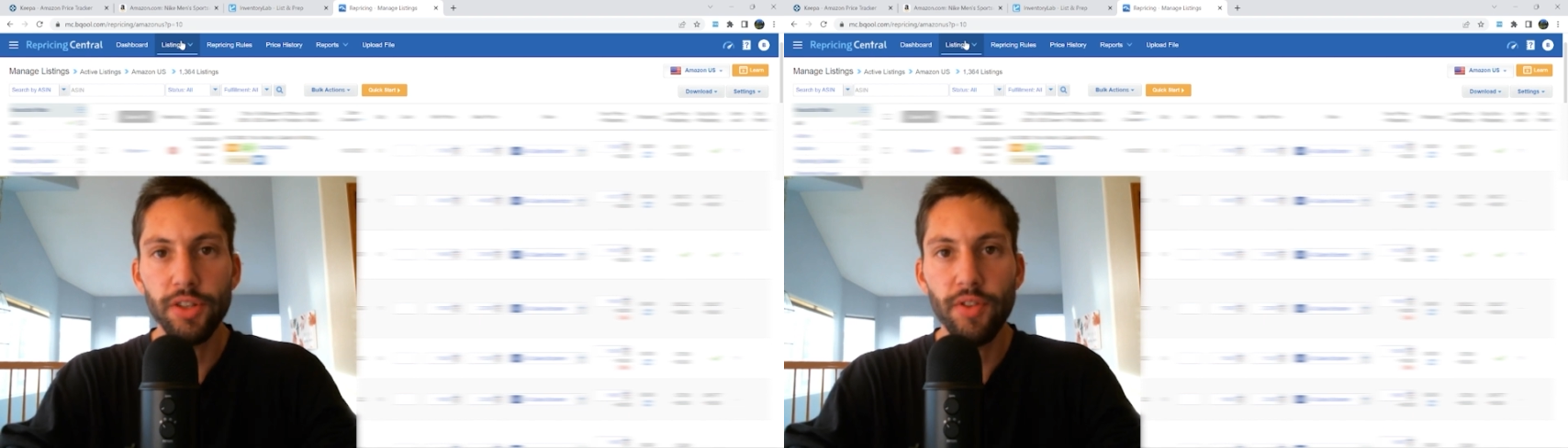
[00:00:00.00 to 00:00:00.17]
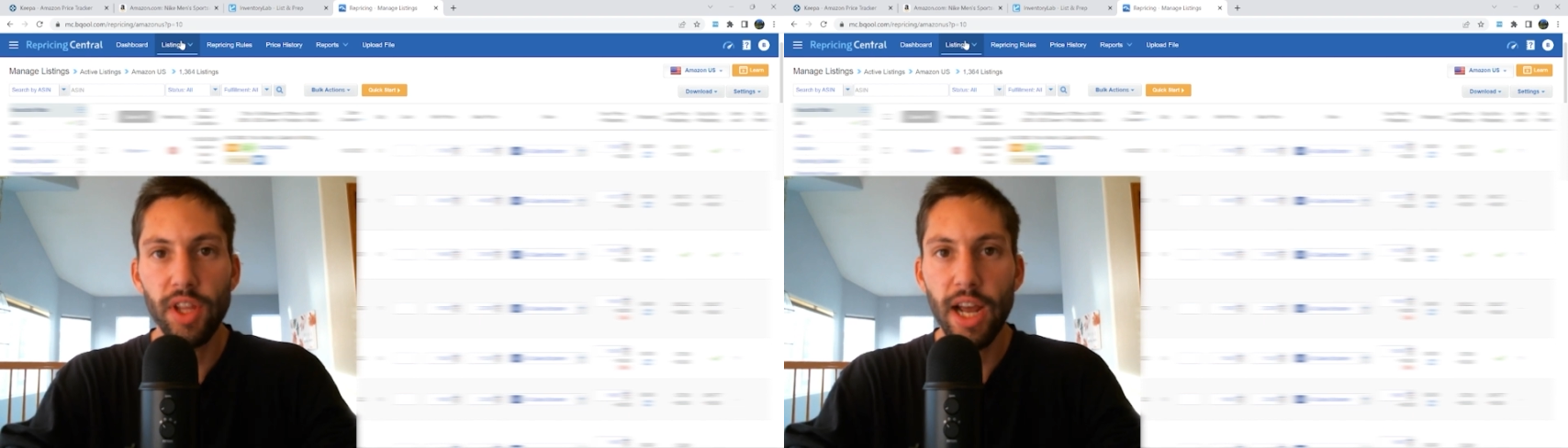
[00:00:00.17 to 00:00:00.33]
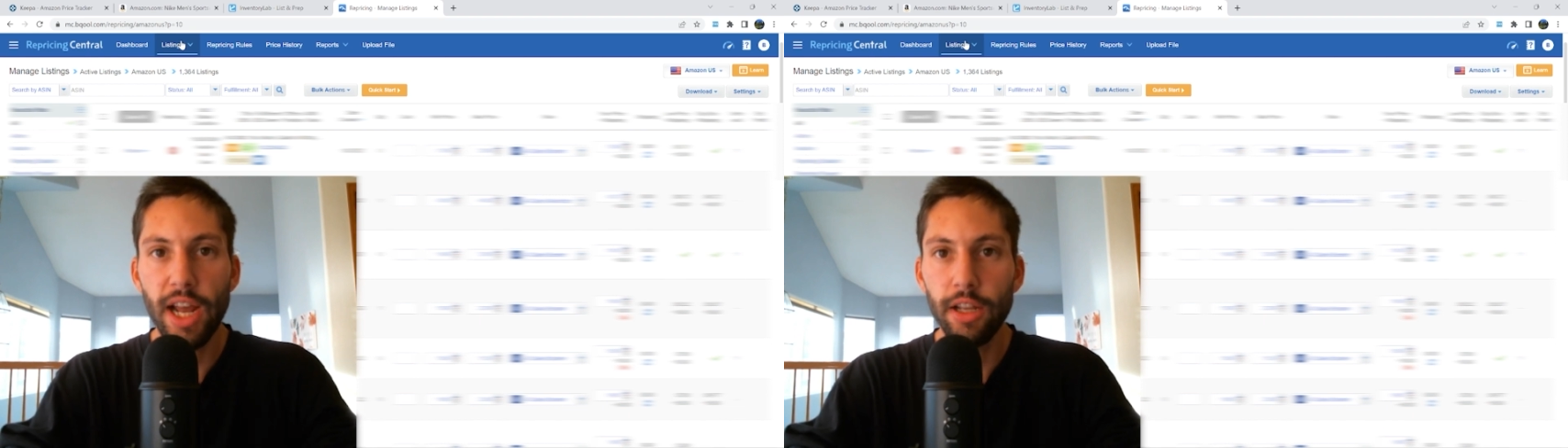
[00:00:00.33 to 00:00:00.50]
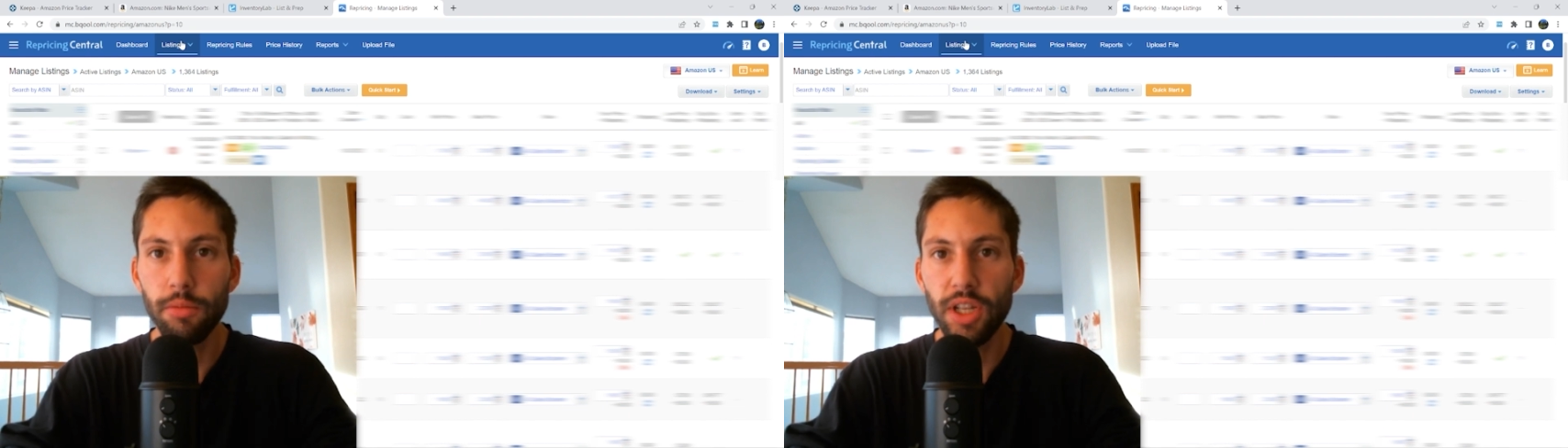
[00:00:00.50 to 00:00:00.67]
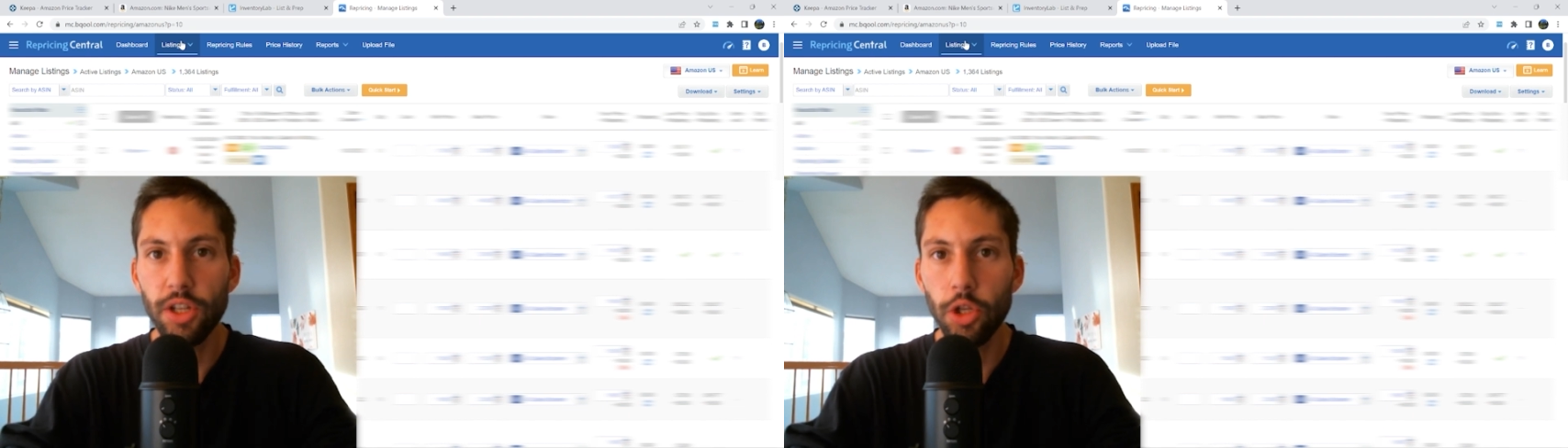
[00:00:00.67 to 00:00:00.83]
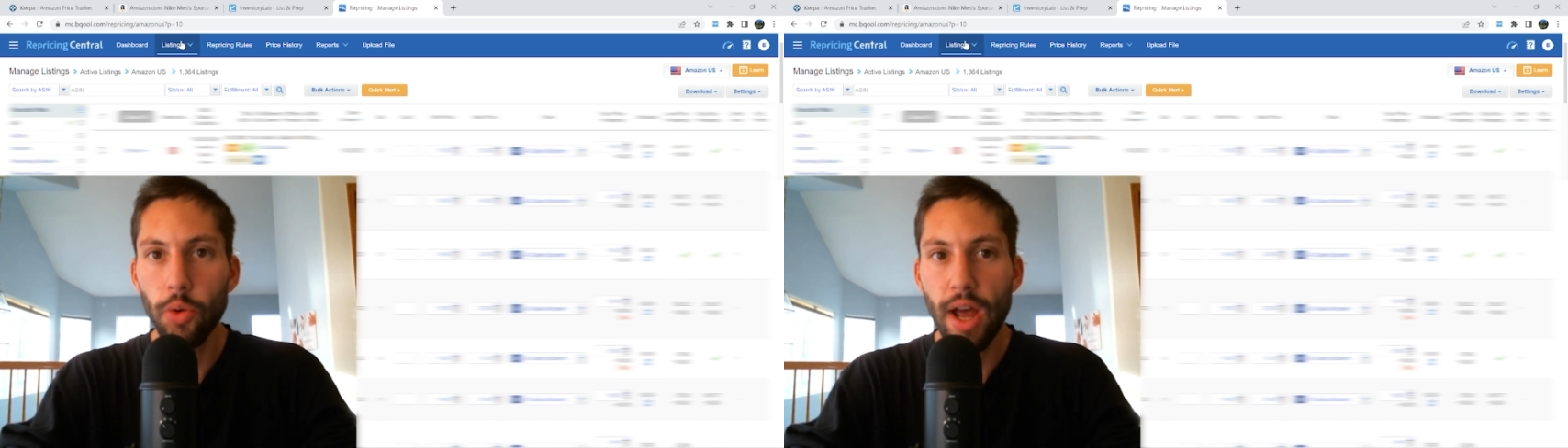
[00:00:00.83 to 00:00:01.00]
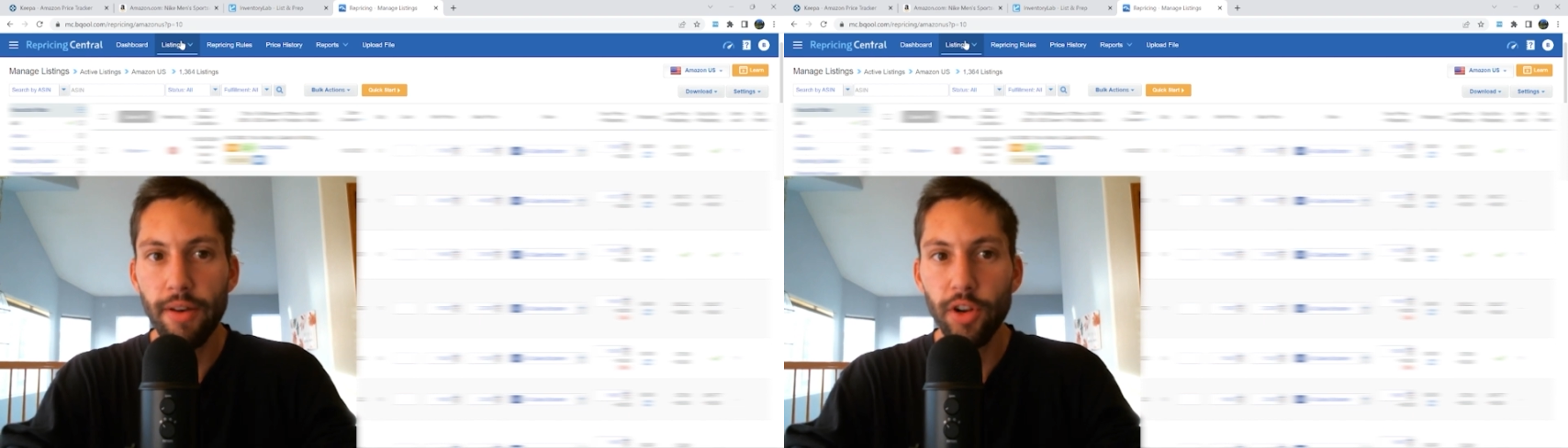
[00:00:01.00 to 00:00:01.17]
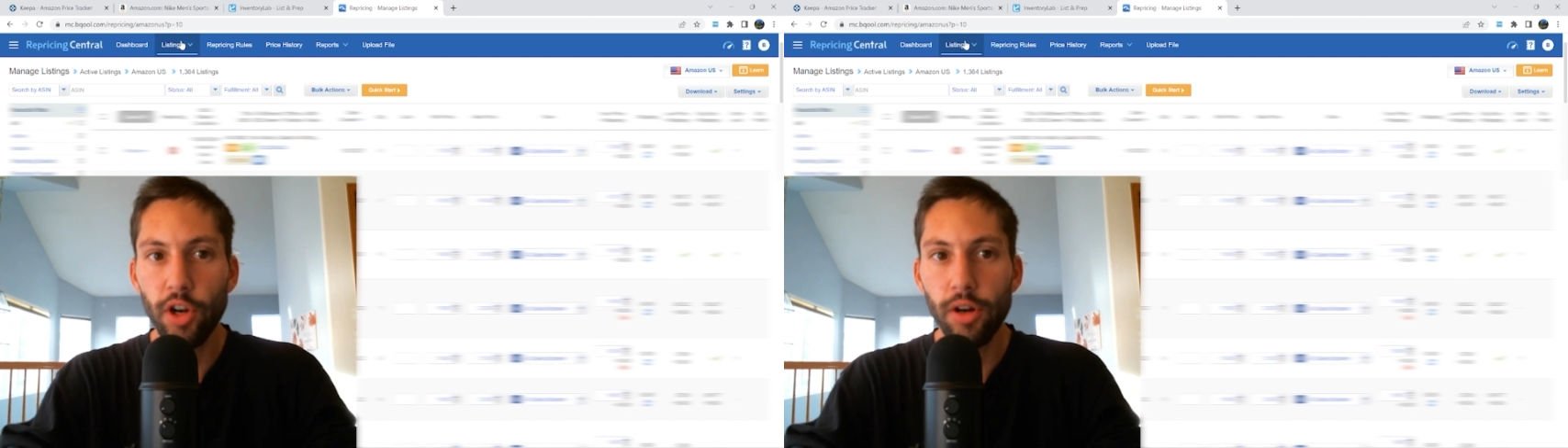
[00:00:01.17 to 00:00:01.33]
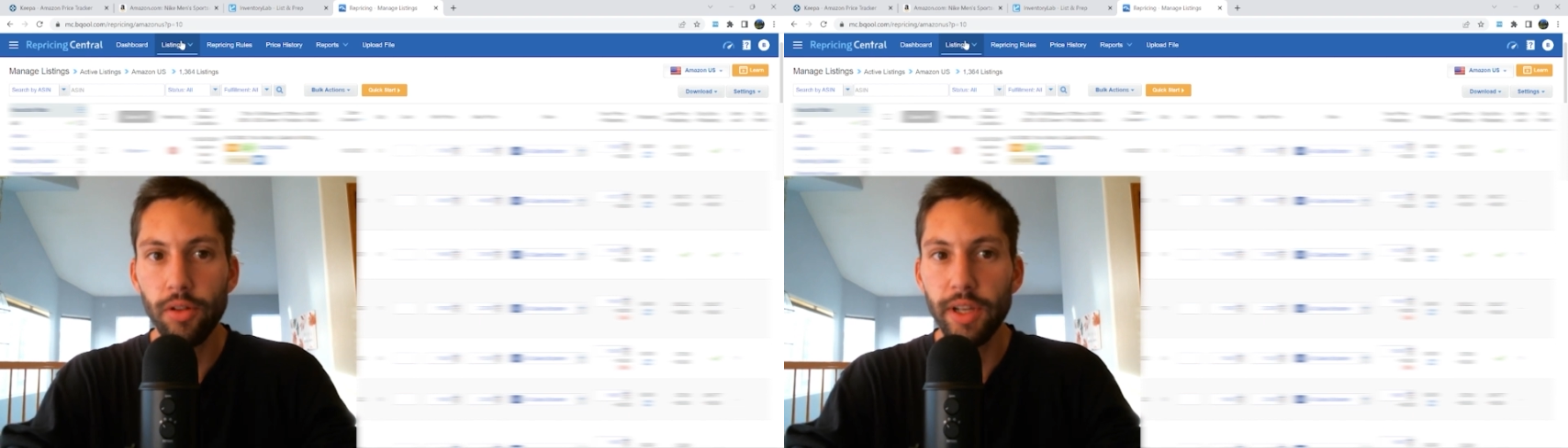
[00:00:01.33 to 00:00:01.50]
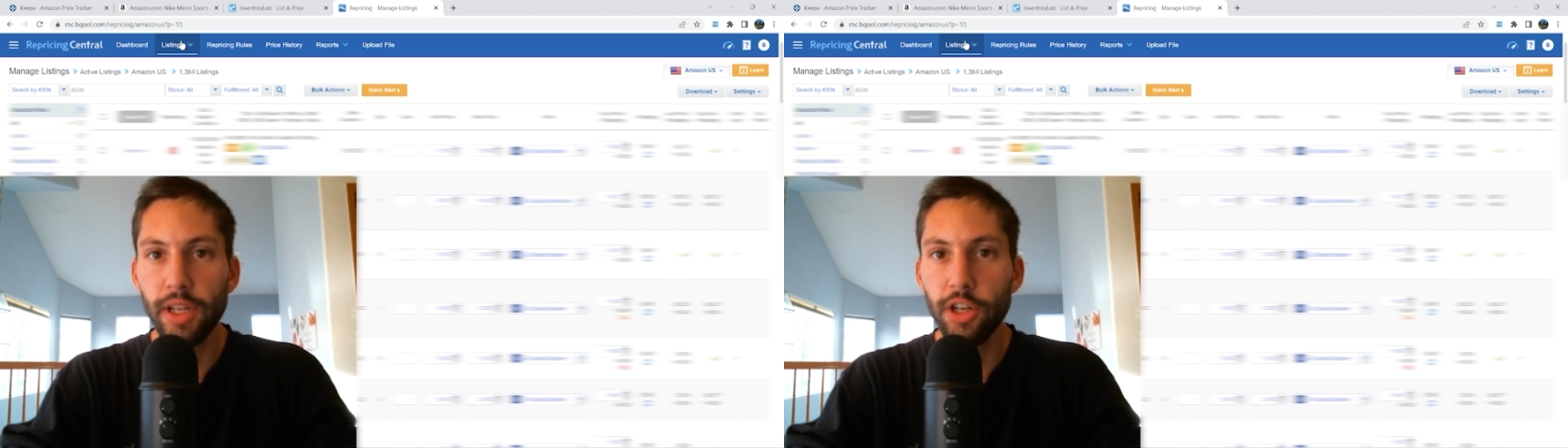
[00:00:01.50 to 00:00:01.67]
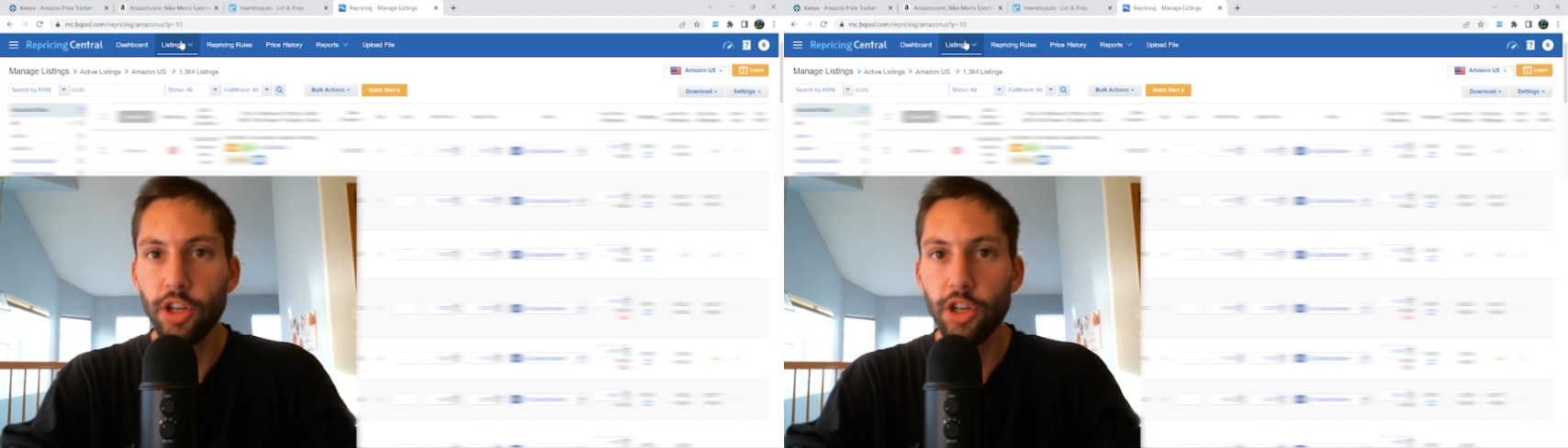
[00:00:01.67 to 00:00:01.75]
for the items that you have currently in your